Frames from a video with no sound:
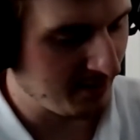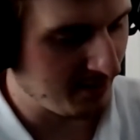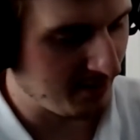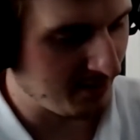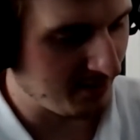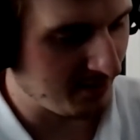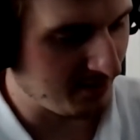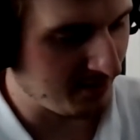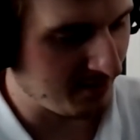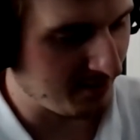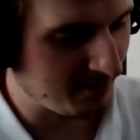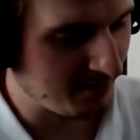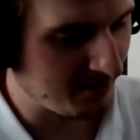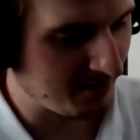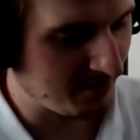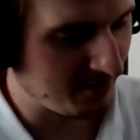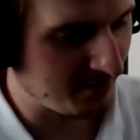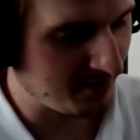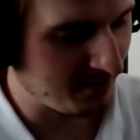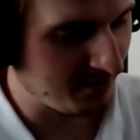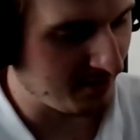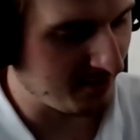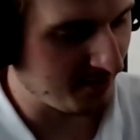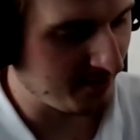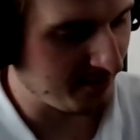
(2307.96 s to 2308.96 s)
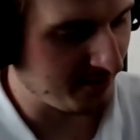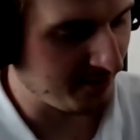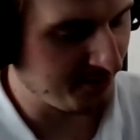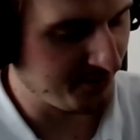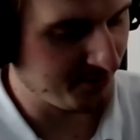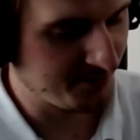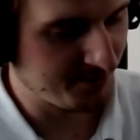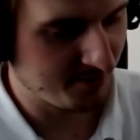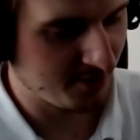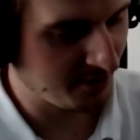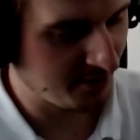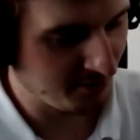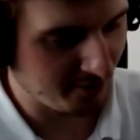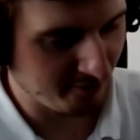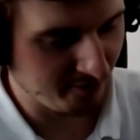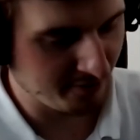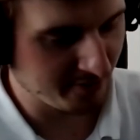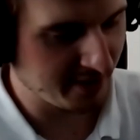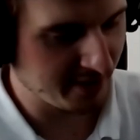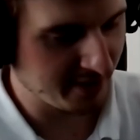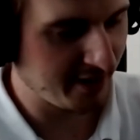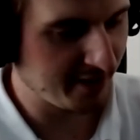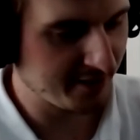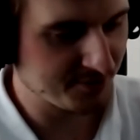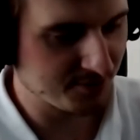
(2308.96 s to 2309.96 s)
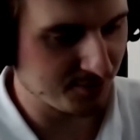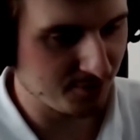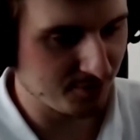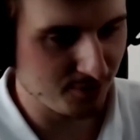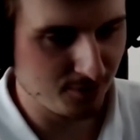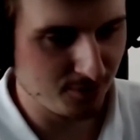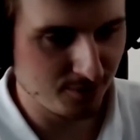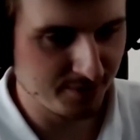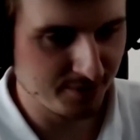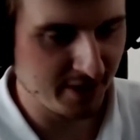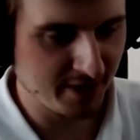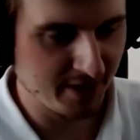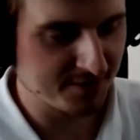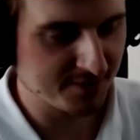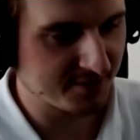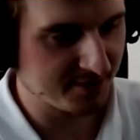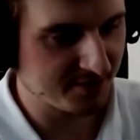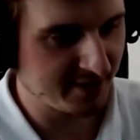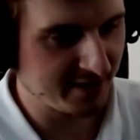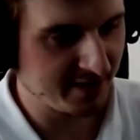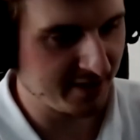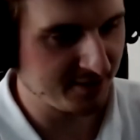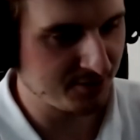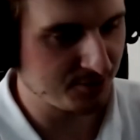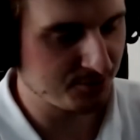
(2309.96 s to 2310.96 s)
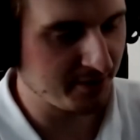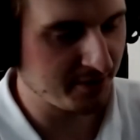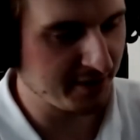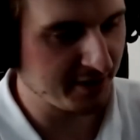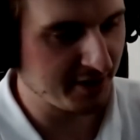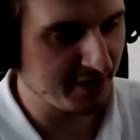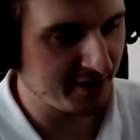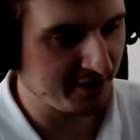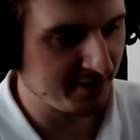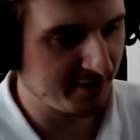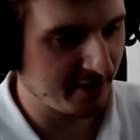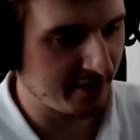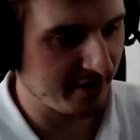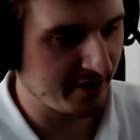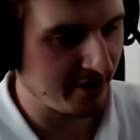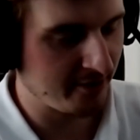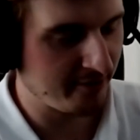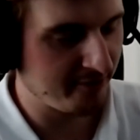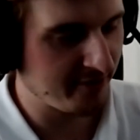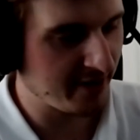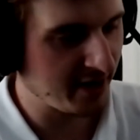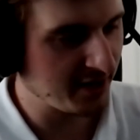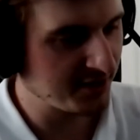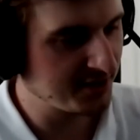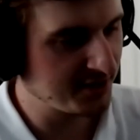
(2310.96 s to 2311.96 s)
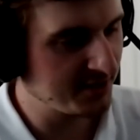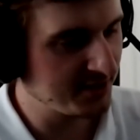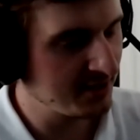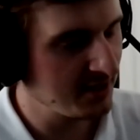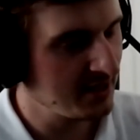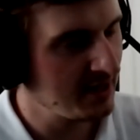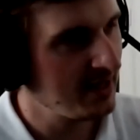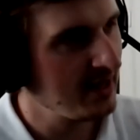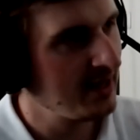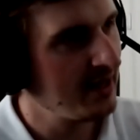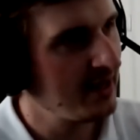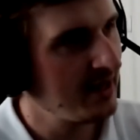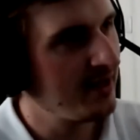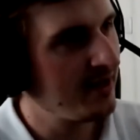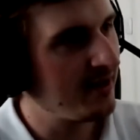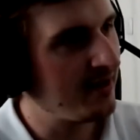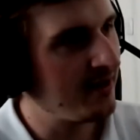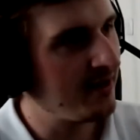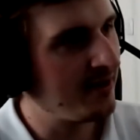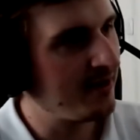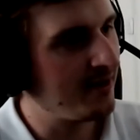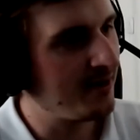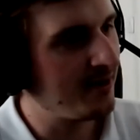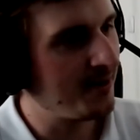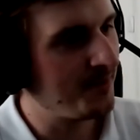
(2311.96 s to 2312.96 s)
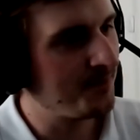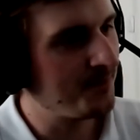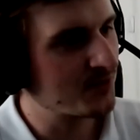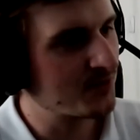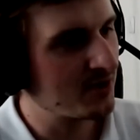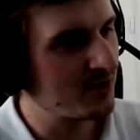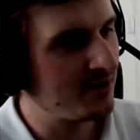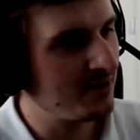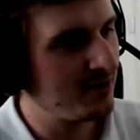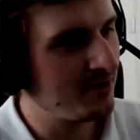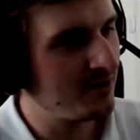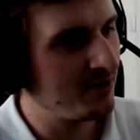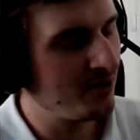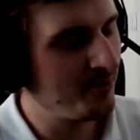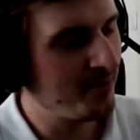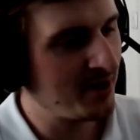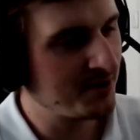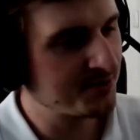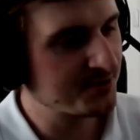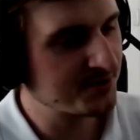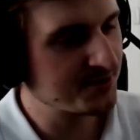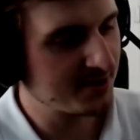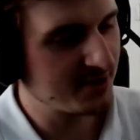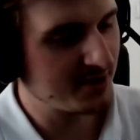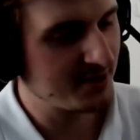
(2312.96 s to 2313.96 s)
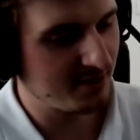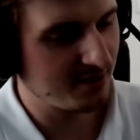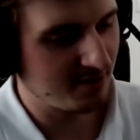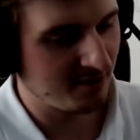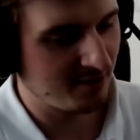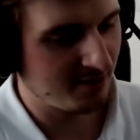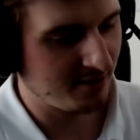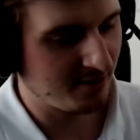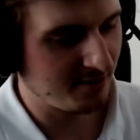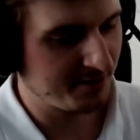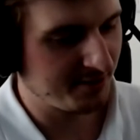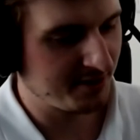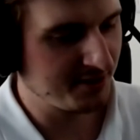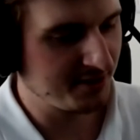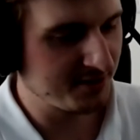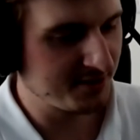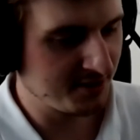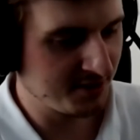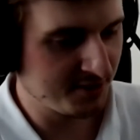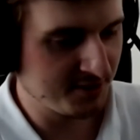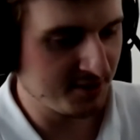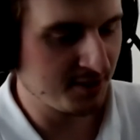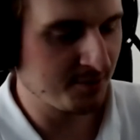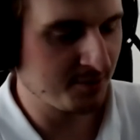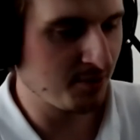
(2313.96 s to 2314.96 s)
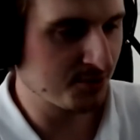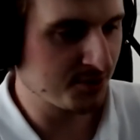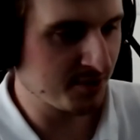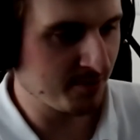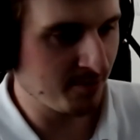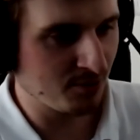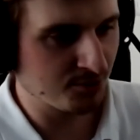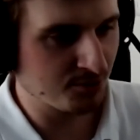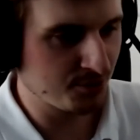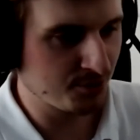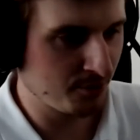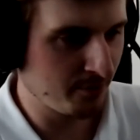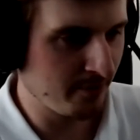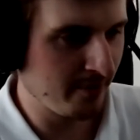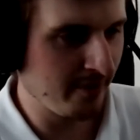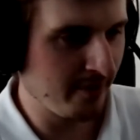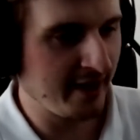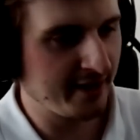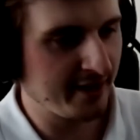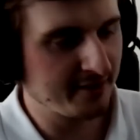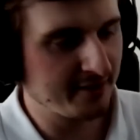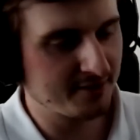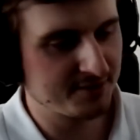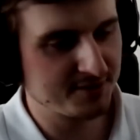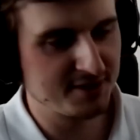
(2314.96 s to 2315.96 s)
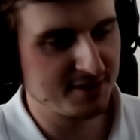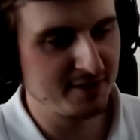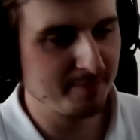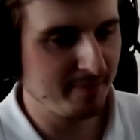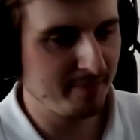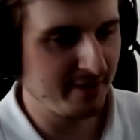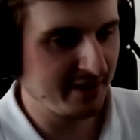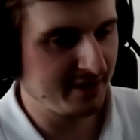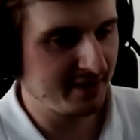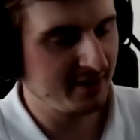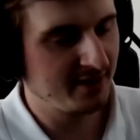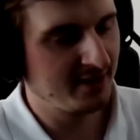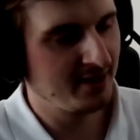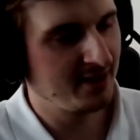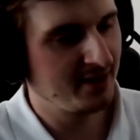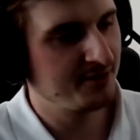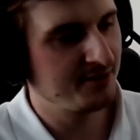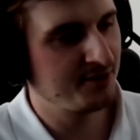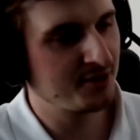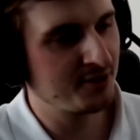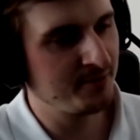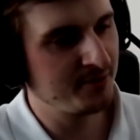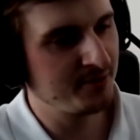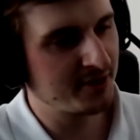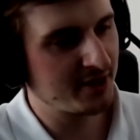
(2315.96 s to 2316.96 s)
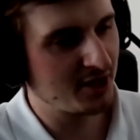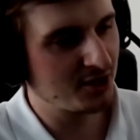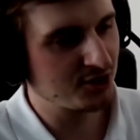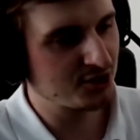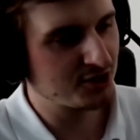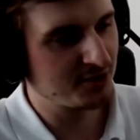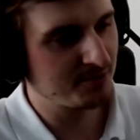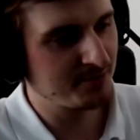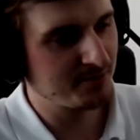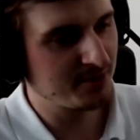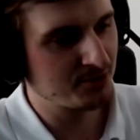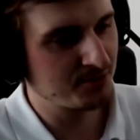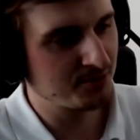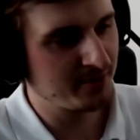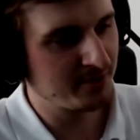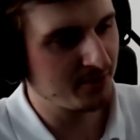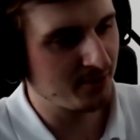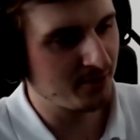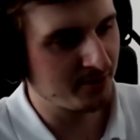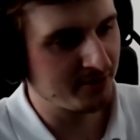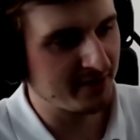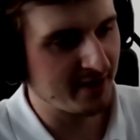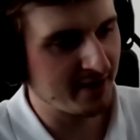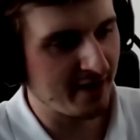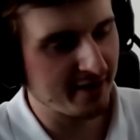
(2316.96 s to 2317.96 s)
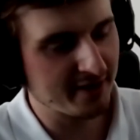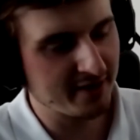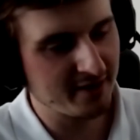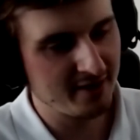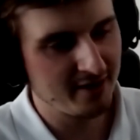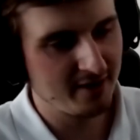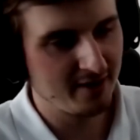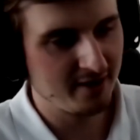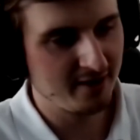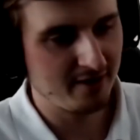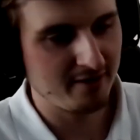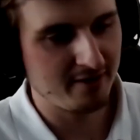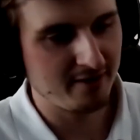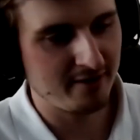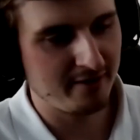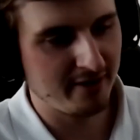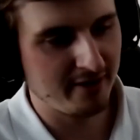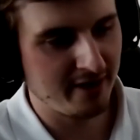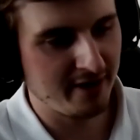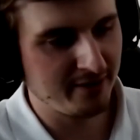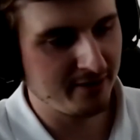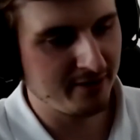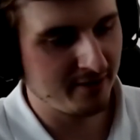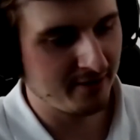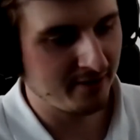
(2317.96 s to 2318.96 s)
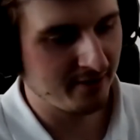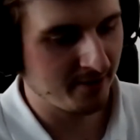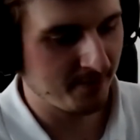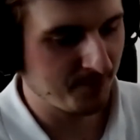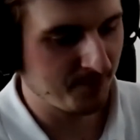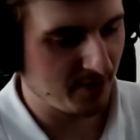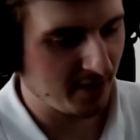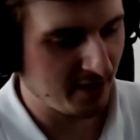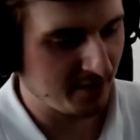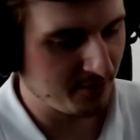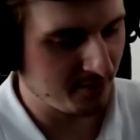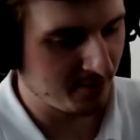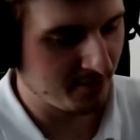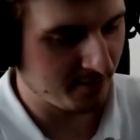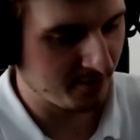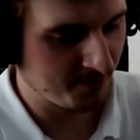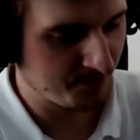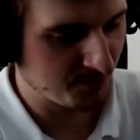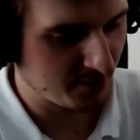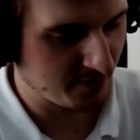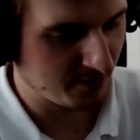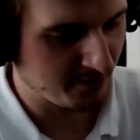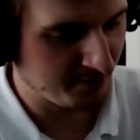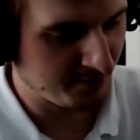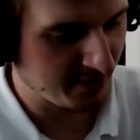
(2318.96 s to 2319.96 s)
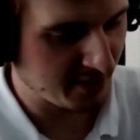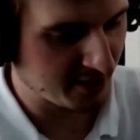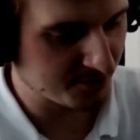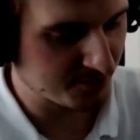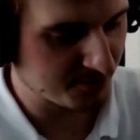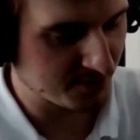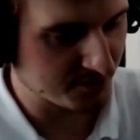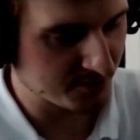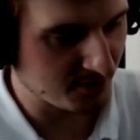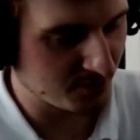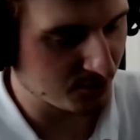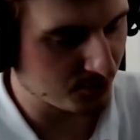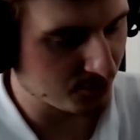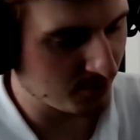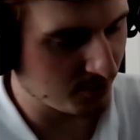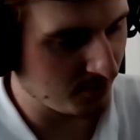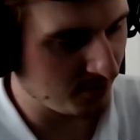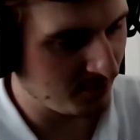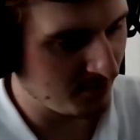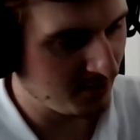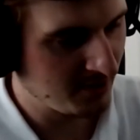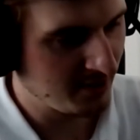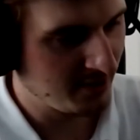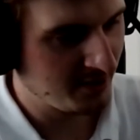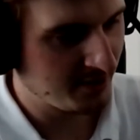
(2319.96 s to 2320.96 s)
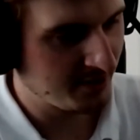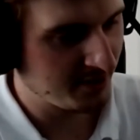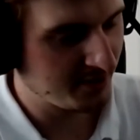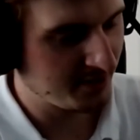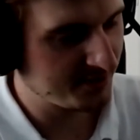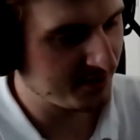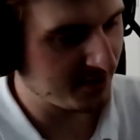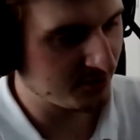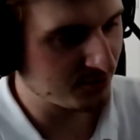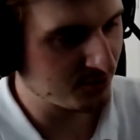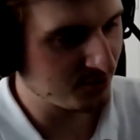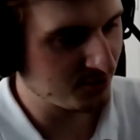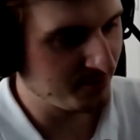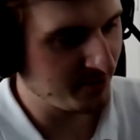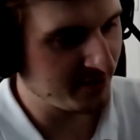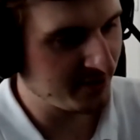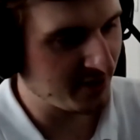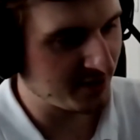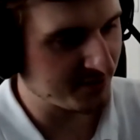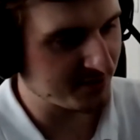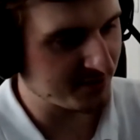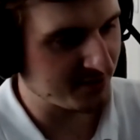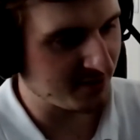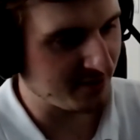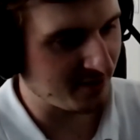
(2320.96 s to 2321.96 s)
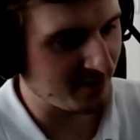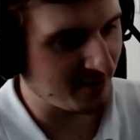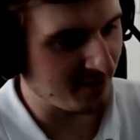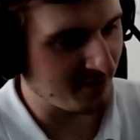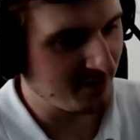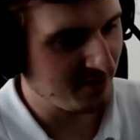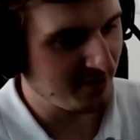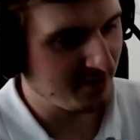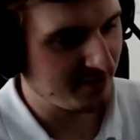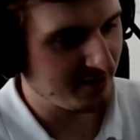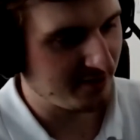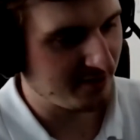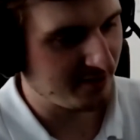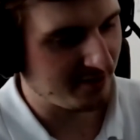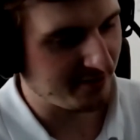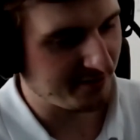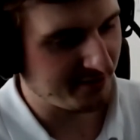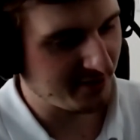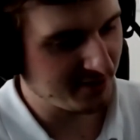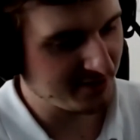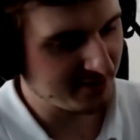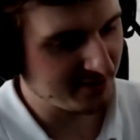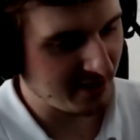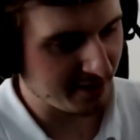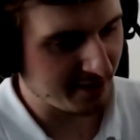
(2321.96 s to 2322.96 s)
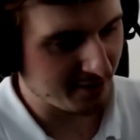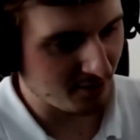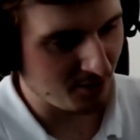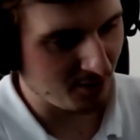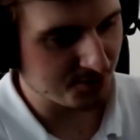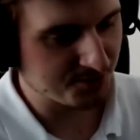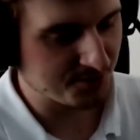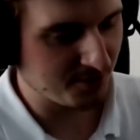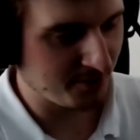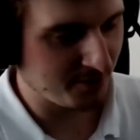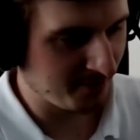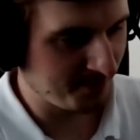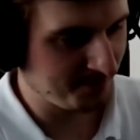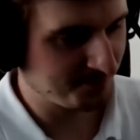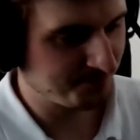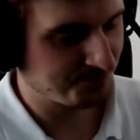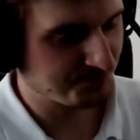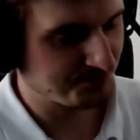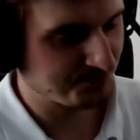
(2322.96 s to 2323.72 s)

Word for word: and, and other guys who does the training in RFID um, about is, is it possible to relay simply the communication between a tag uh, and um, and um, an access control. He said to me that uh, uh, there's like also